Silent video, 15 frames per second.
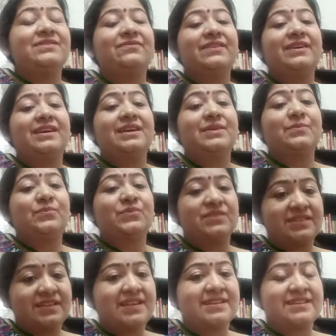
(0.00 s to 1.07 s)
difficult
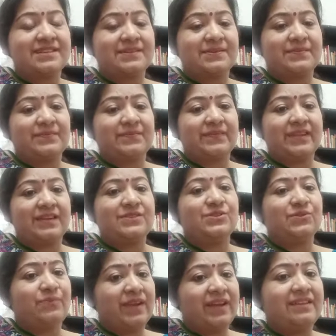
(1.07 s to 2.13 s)
process
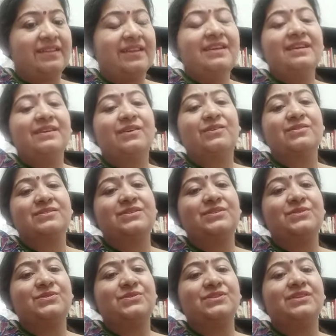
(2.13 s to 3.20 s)
to make the
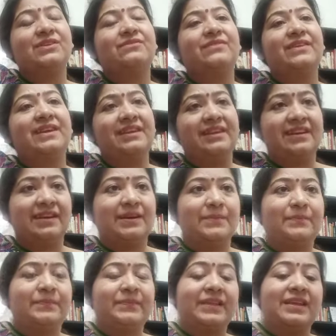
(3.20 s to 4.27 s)
Constitution of India.
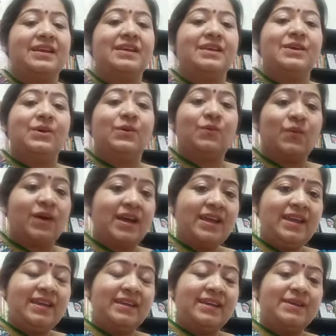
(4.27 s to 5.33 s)

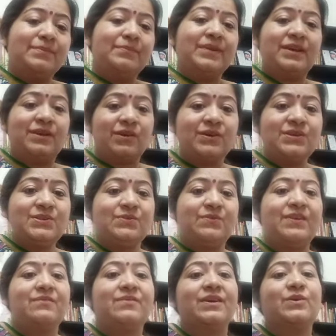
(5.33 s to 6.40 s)
Why? Because
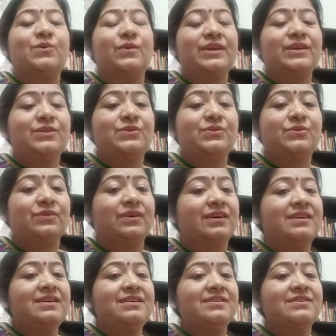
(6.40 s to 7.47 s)
we were going through
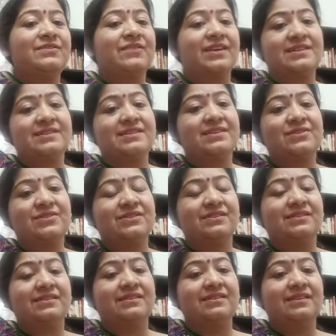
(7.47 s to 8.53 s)
a
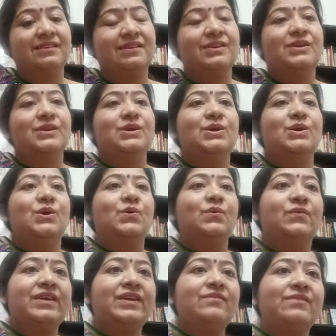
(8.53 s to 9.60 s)
transition.
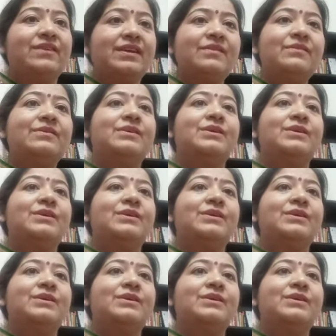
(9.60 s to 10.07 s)
we were